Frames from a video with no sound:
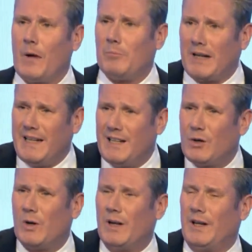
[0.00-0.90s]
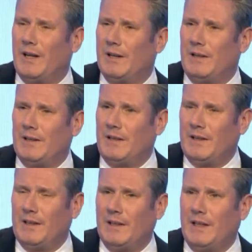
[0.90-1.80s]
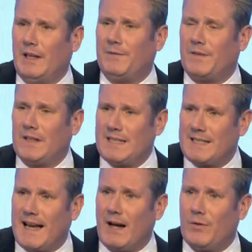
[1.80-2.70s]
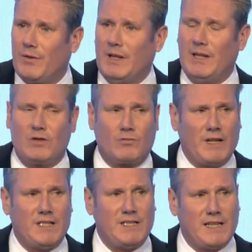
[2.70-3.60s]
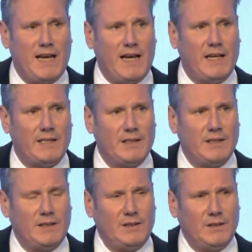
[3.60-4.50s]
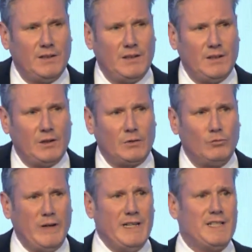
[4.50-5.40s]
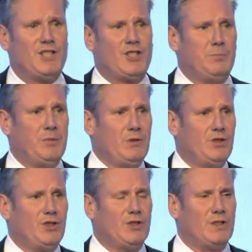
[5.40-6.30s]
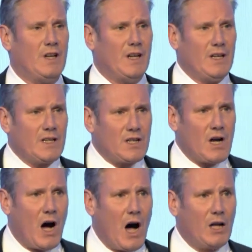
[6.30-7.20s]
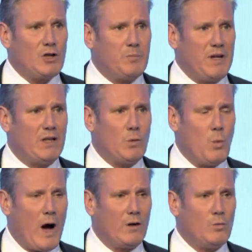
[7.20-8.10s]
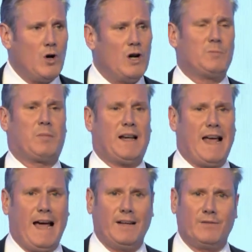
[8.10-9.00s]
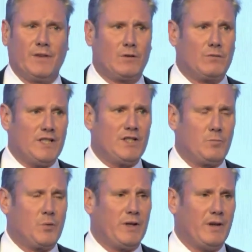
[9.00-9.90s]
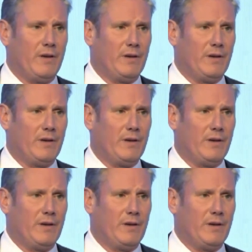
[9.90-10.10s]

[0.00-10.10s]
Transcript: But equally, if the Southeast races ahead, redistribution can't be the one word plan for the rest of Britain.